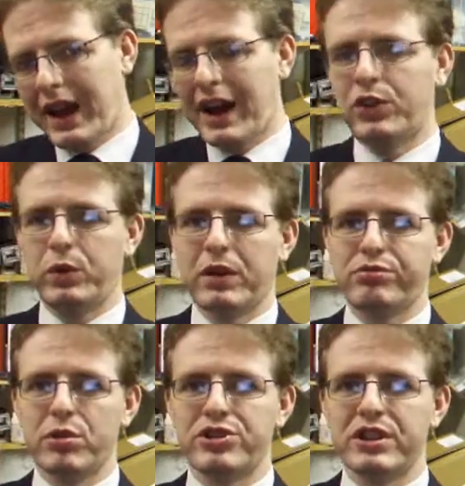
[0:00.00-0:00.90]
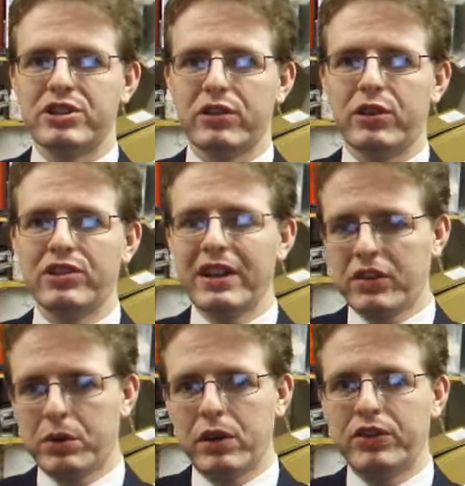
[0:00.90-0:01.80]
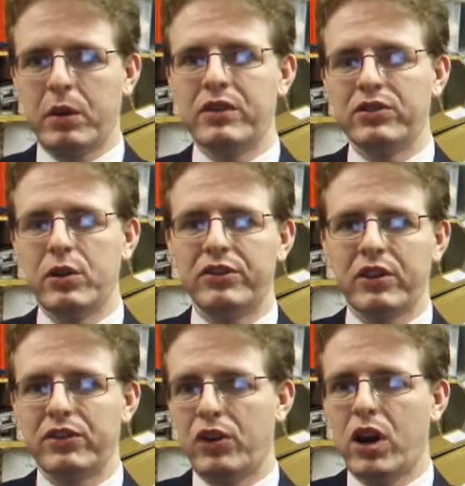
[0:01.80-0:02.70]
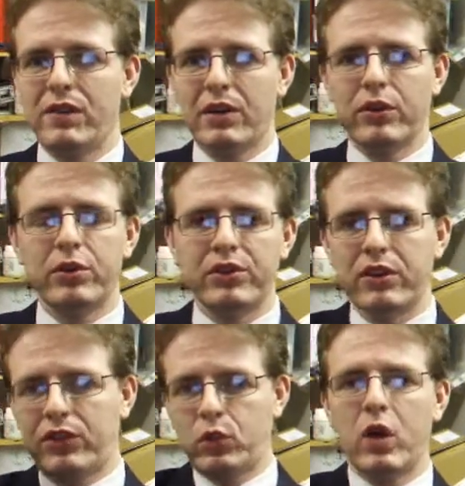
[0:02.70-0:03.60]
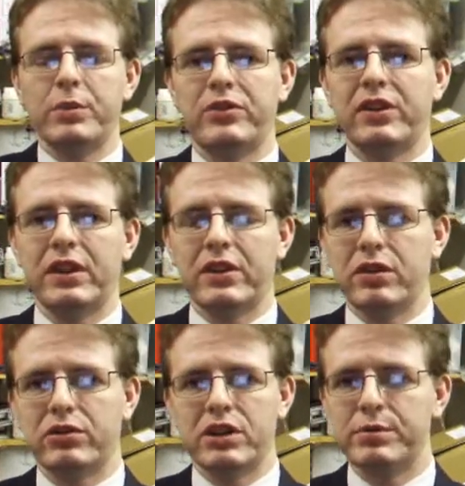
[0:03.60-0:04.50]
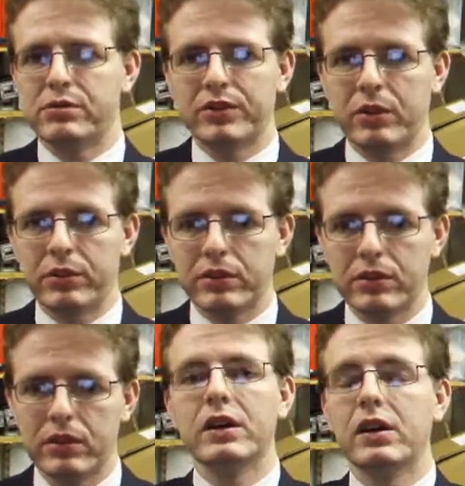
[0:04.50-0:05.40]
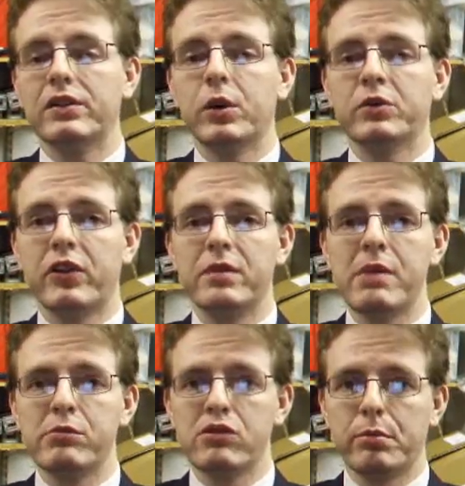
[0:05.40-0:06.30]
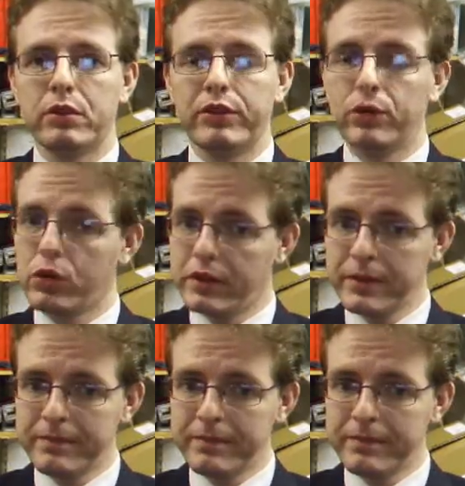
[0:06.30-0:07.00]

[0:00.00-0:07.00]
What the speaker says: as we approach each other. Just let someone know it's coming, no sudden turning around, no sudden swipes thinking they're a creeper or something. Kurt tells a very memorable story.